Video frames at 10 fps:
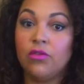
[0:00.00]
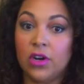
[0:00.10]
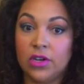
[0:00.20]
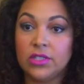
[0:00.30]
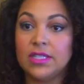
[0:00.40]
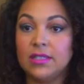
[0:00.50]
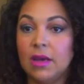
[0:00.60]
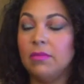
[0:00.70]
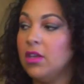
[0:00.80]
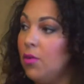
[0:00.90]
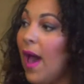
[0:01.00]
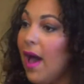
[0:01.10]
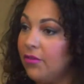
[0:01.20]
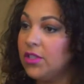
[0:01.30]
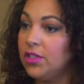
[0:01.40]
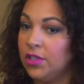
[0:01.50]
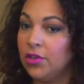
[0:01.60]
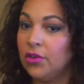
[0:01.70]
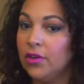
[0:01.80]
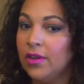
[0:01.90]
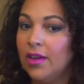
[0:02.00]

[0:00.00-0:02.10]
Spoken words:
first is something you have to do,